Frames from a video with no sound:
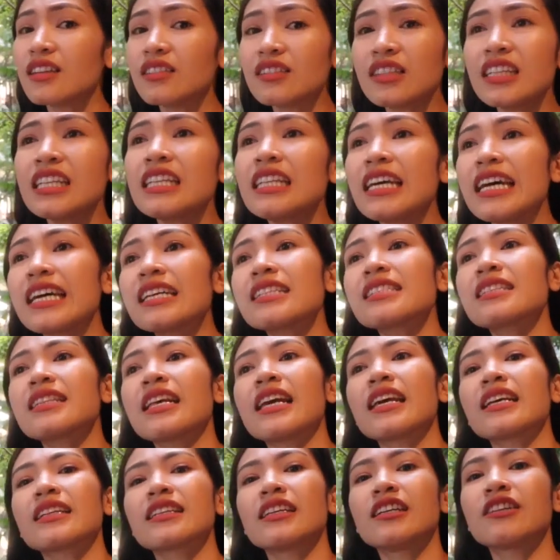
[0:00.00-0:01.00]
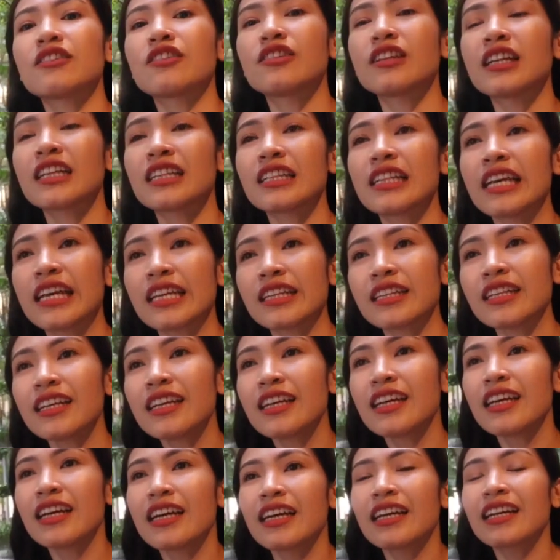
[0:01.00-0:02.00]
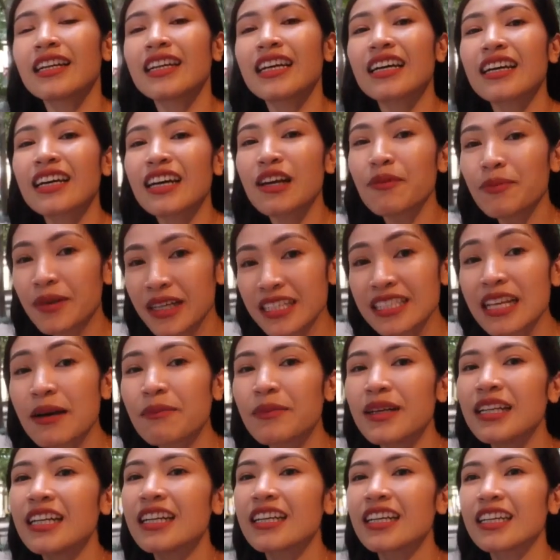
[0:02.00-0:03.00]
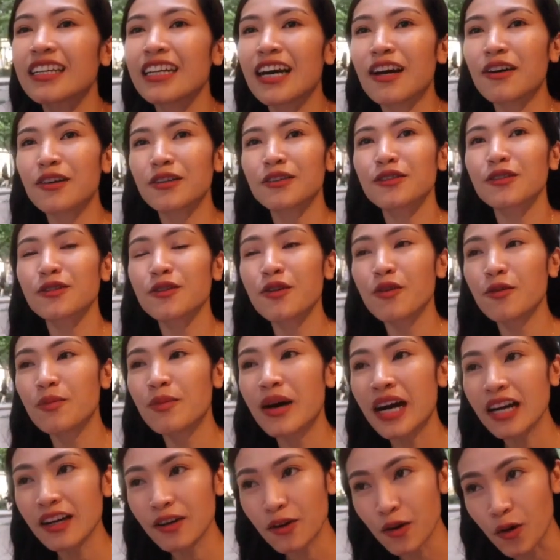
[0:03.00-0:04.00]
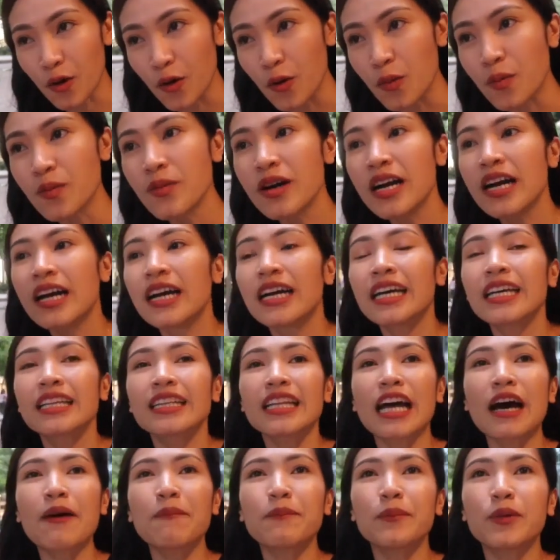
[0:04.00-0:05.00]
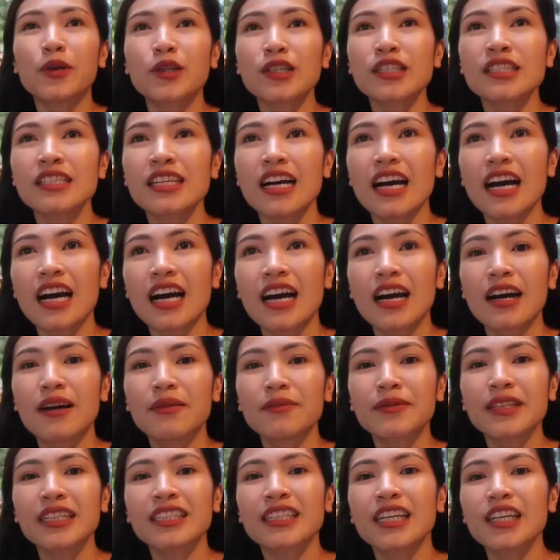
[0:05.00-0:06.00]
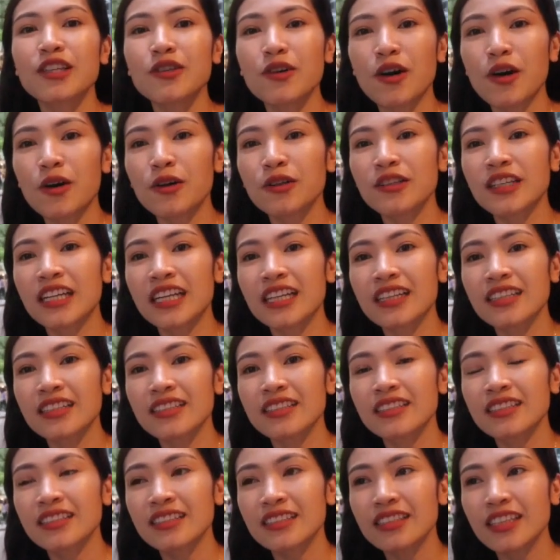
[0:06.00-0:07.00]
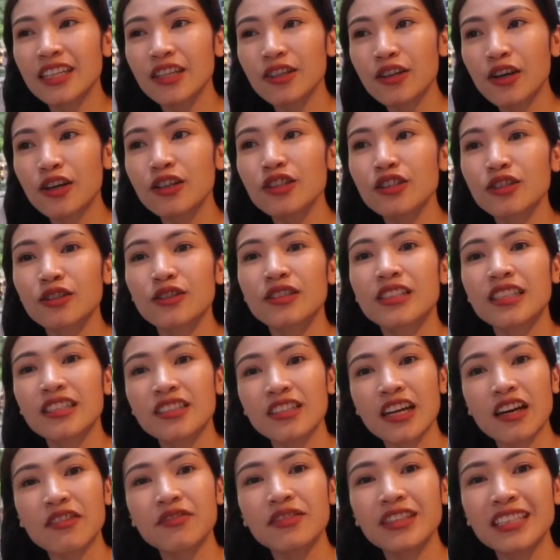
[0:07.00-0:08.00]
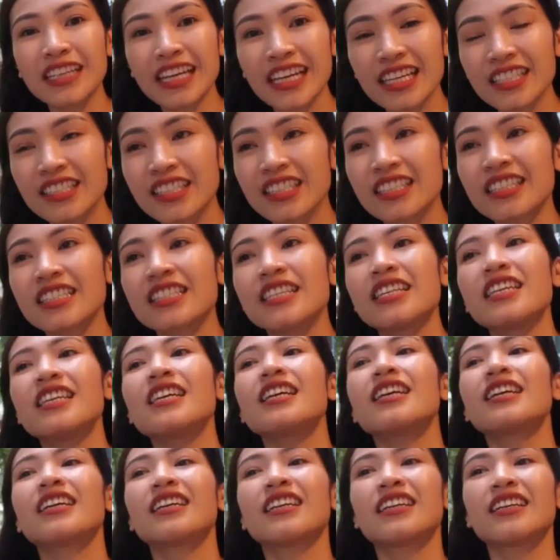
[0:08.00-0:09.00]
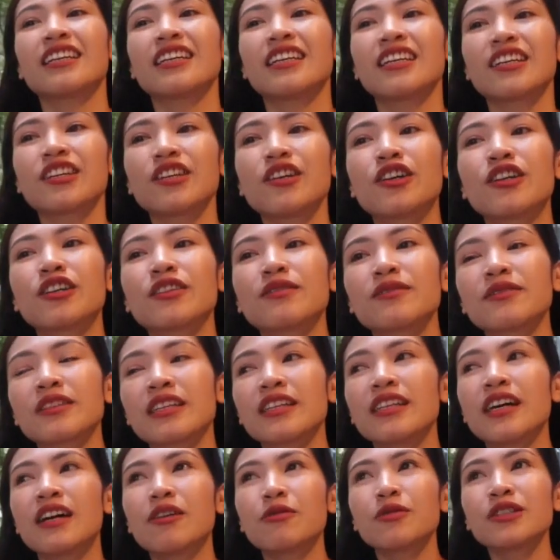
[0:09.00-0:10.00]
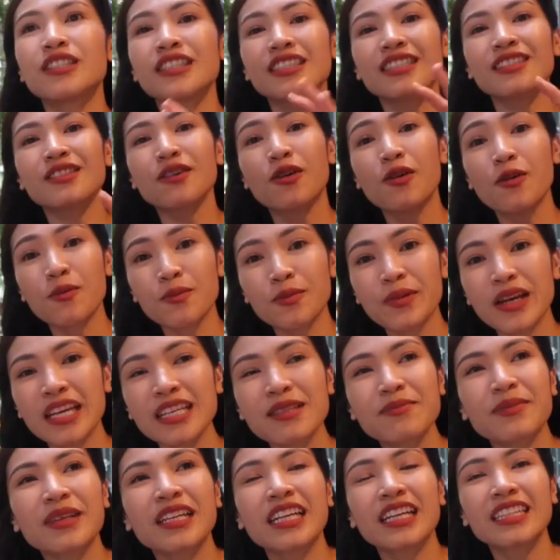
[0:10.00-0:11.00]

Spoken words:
real estate, ganun. And then, nakipagsapalaro na ako to go back home. Tapos, nagtayo ako ng negosyo, the travel agency. Yun, which is home base pa